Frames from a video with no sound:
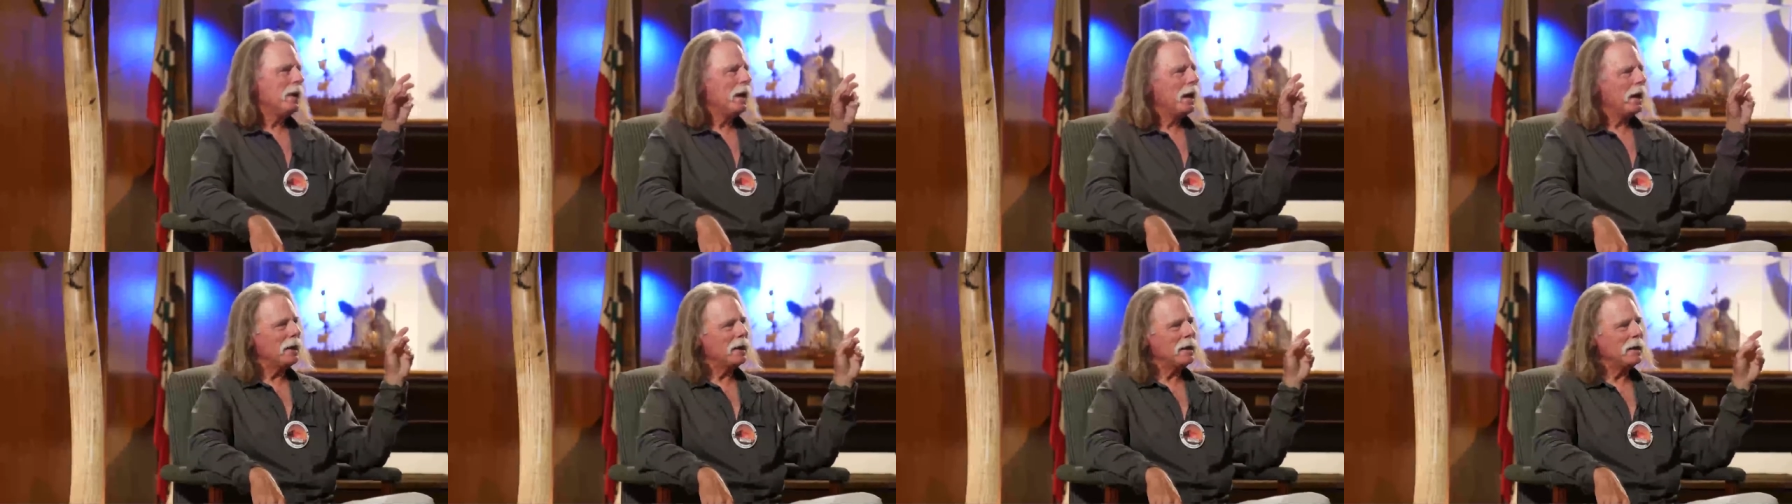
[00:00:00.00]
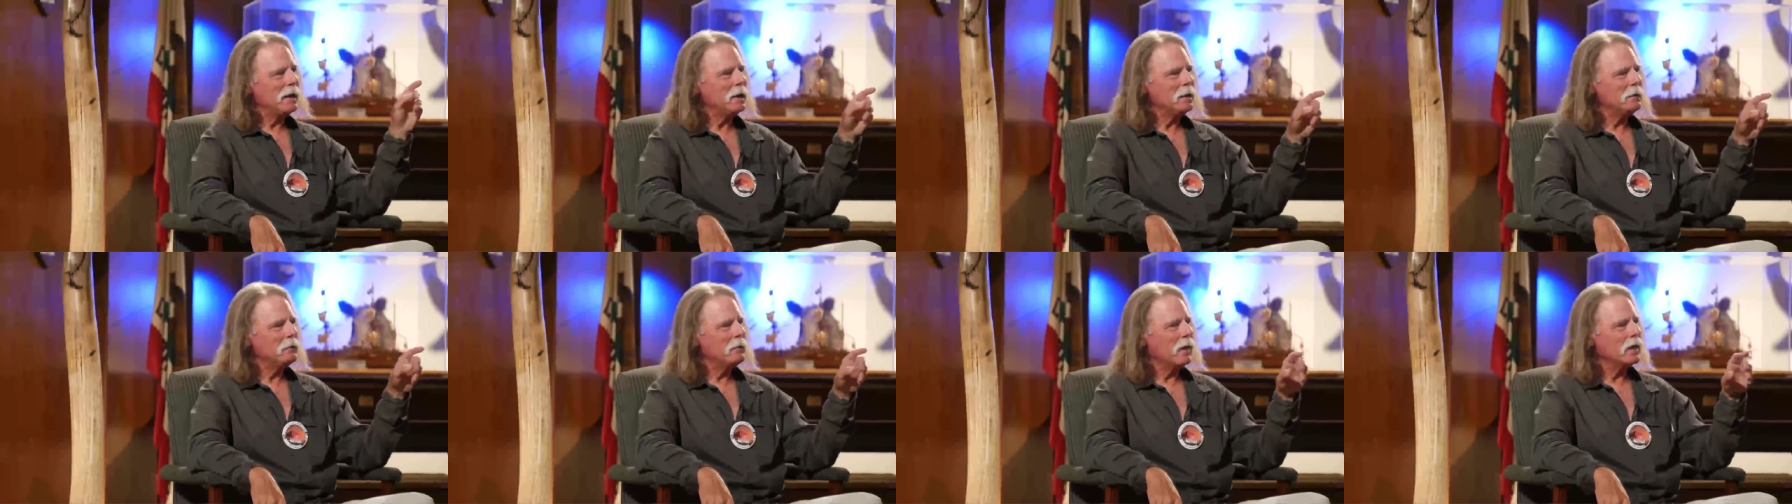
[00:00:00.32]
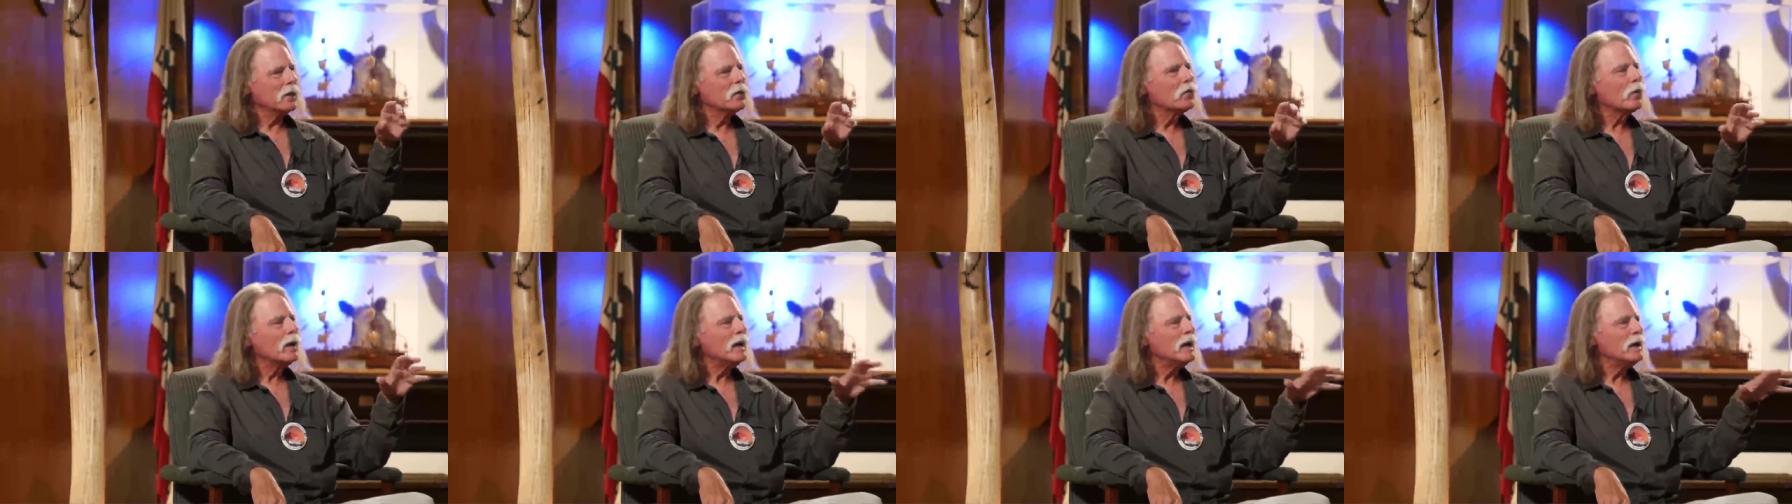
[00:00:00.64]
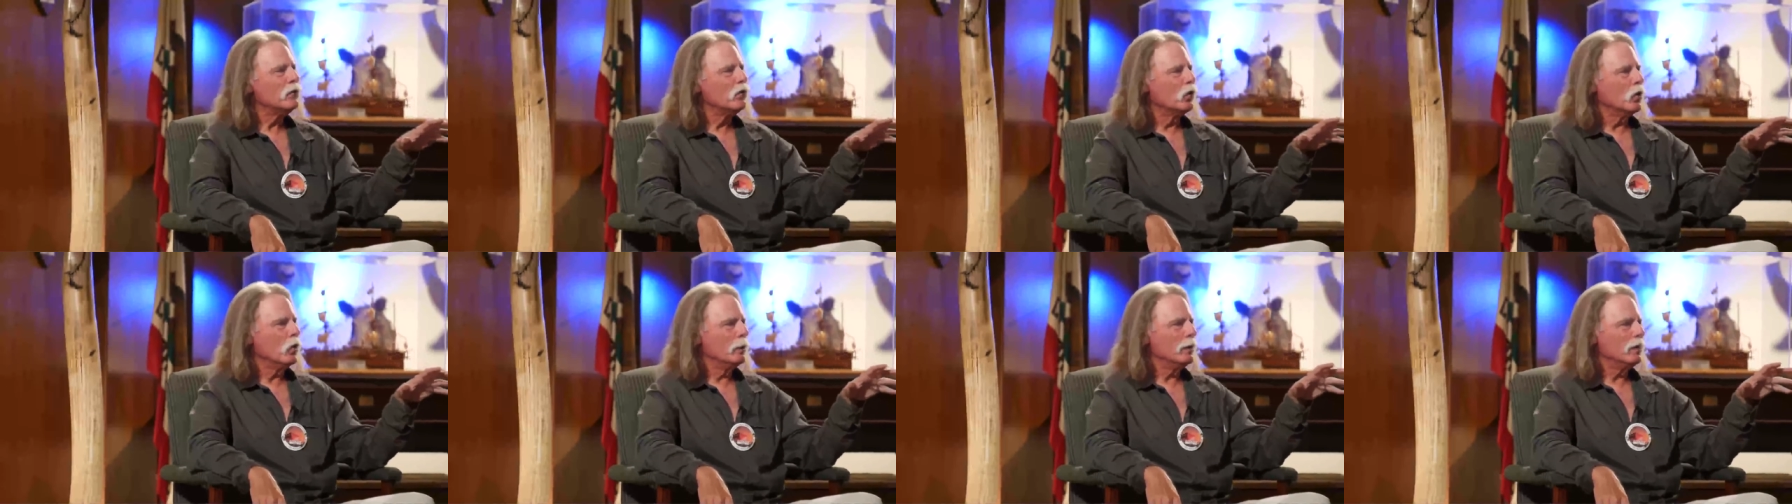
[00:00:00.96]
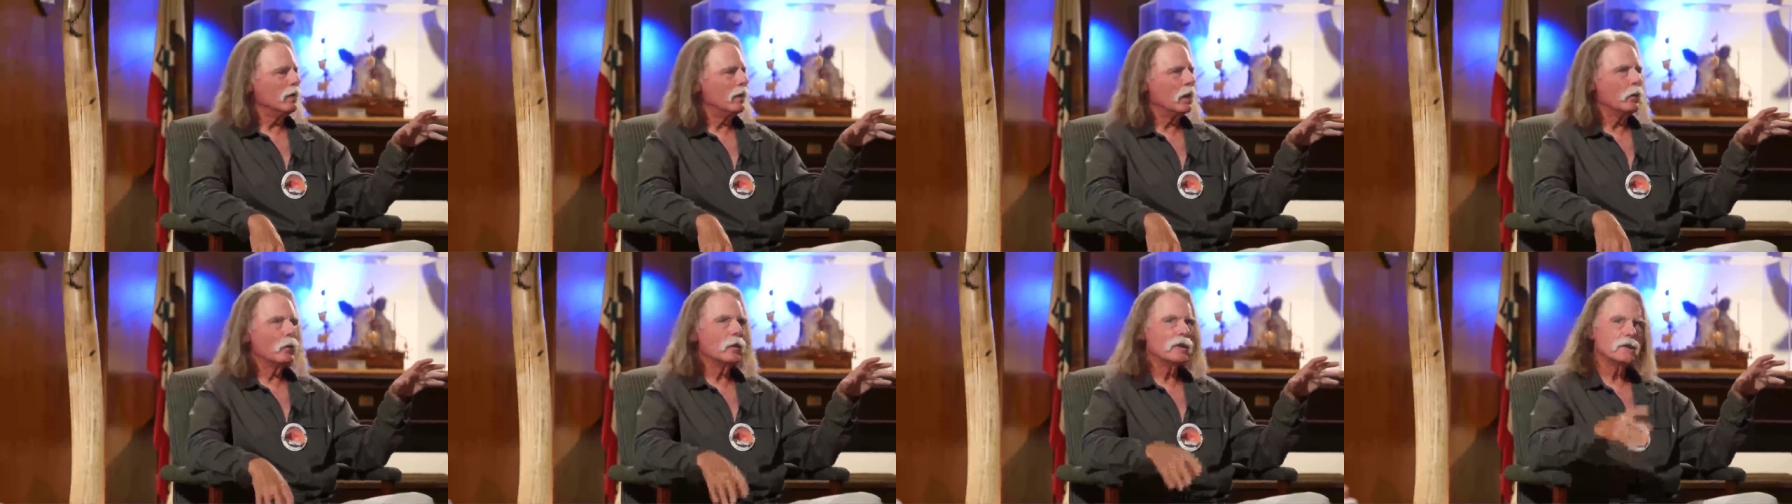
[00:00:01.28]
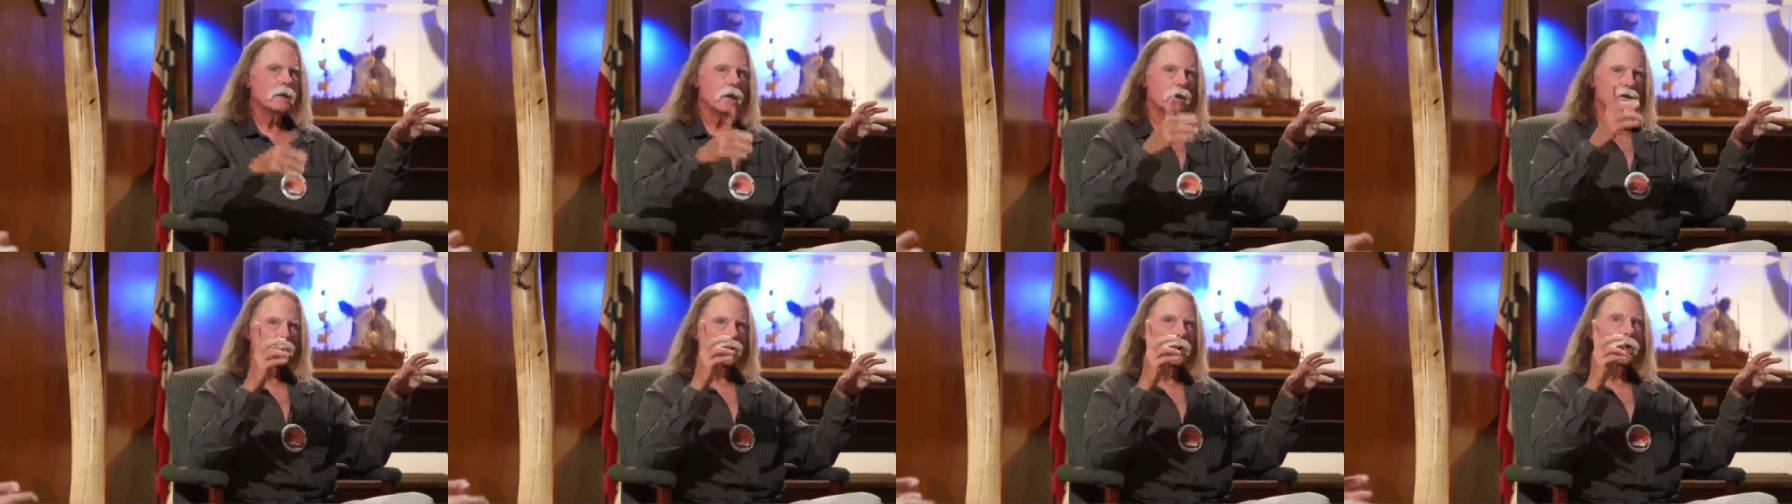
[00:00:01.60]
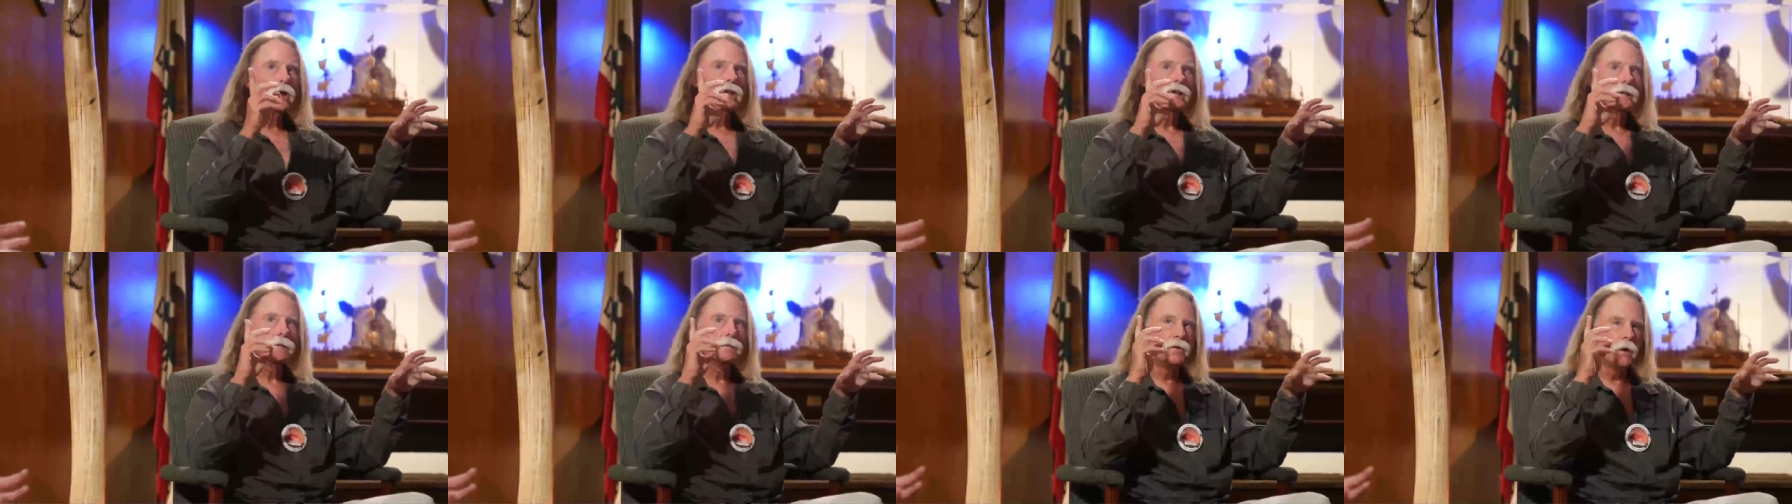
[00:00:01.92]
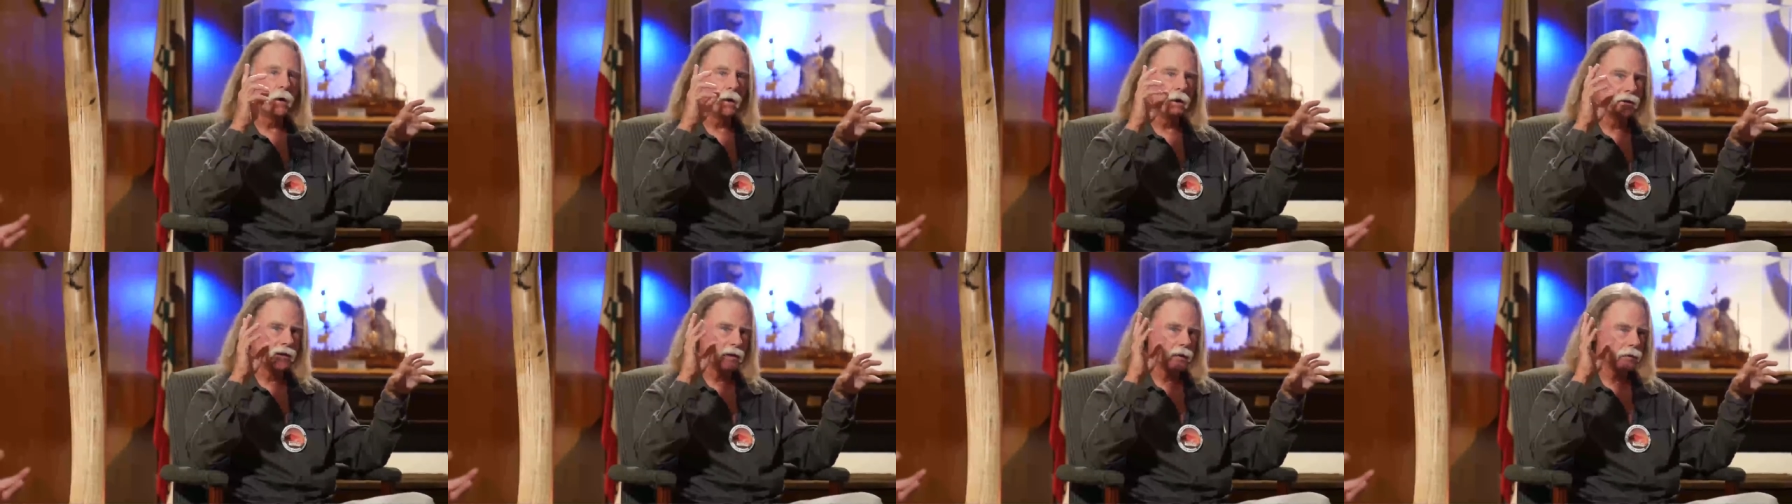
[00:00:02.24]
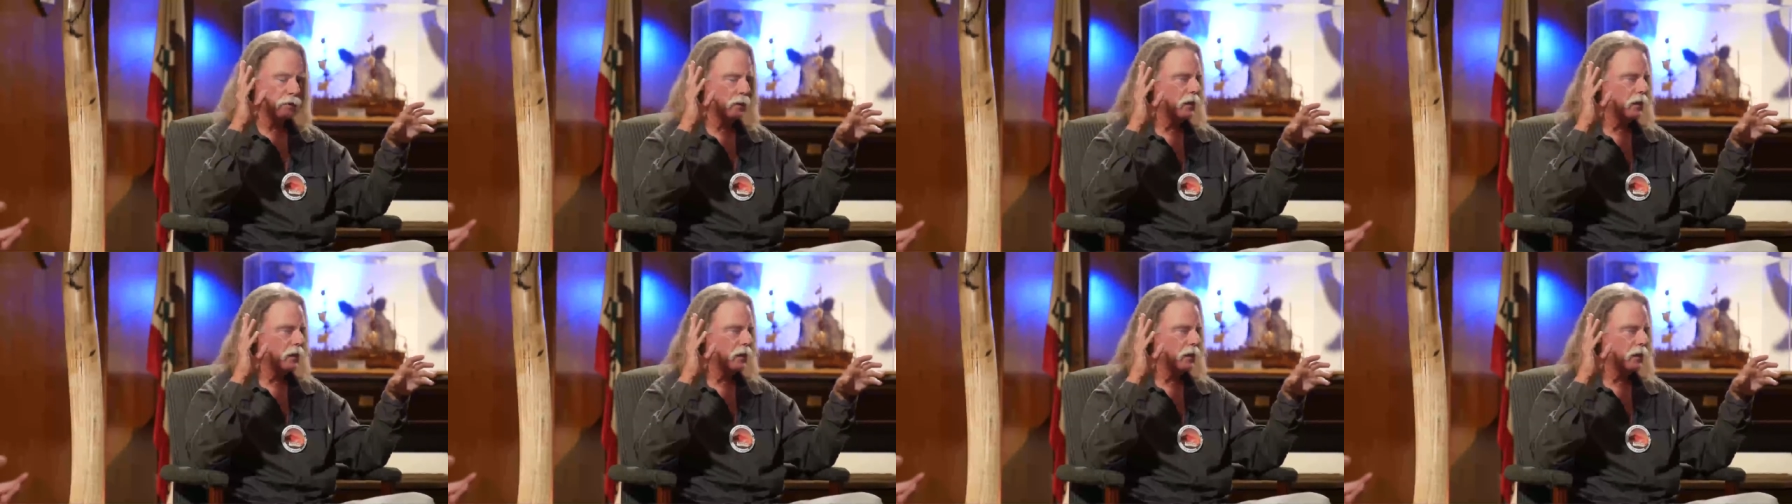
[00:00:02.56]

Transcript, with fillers: I get in my green room in there, which I'll show you some photos of